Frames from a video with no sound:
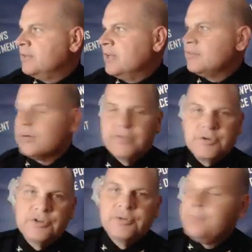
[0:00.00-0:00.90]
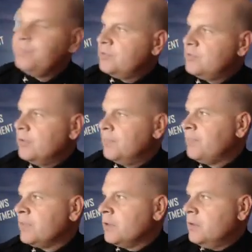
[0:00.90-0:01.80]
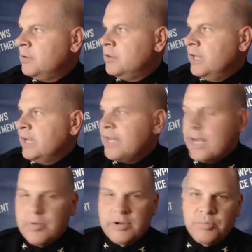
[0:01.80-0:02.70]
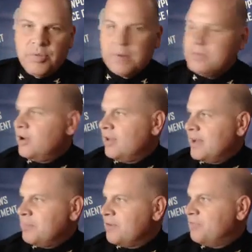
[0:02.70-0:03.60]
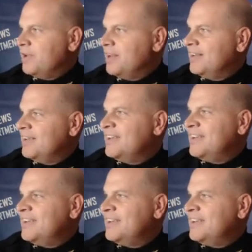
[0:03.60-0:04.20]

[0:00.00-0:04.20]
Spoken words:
That's our future. So, yeah, Cameron, you prompted all that, my friend.